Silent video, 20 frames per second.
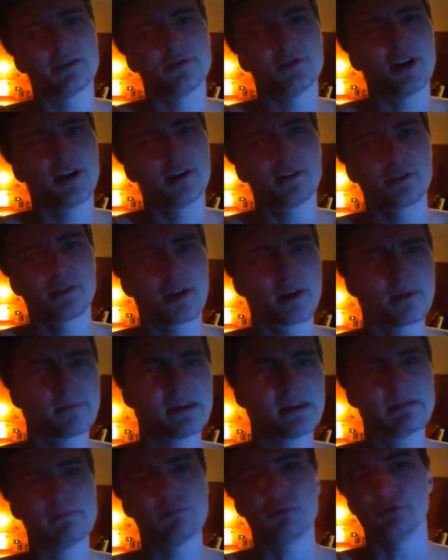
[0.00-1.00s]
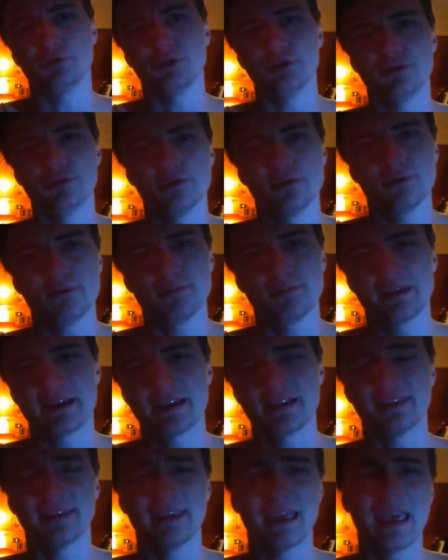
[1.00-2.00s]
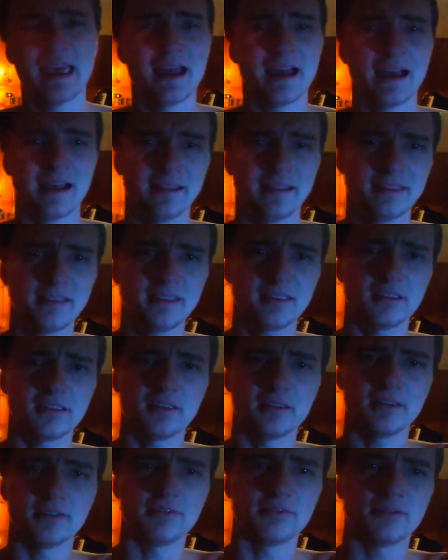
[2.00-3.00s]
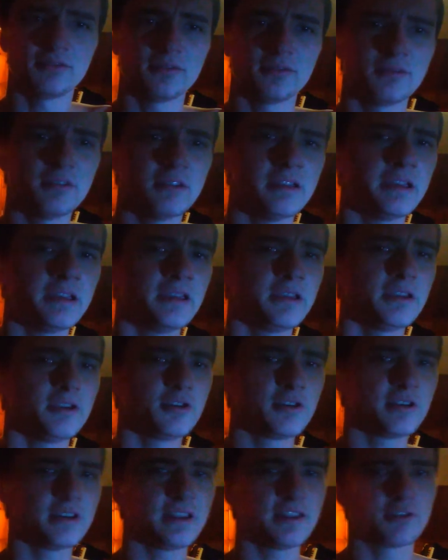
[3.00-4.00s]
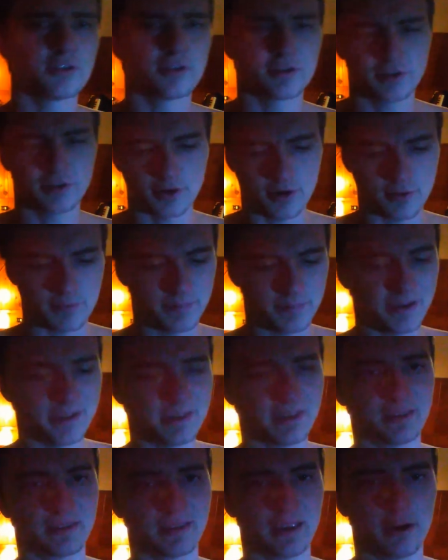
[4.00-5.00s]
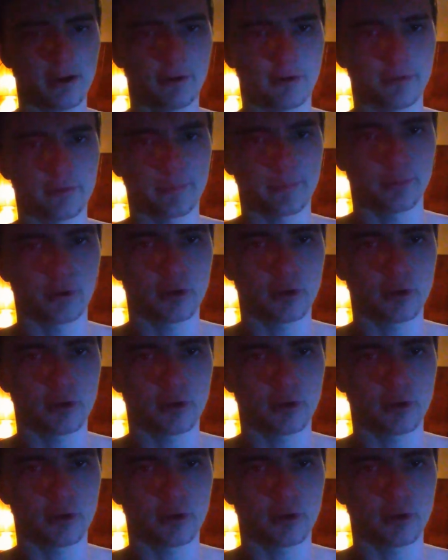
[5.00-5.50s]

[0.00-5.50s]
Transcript: not a lot of people do. Because I think if you can either, you know, be scared of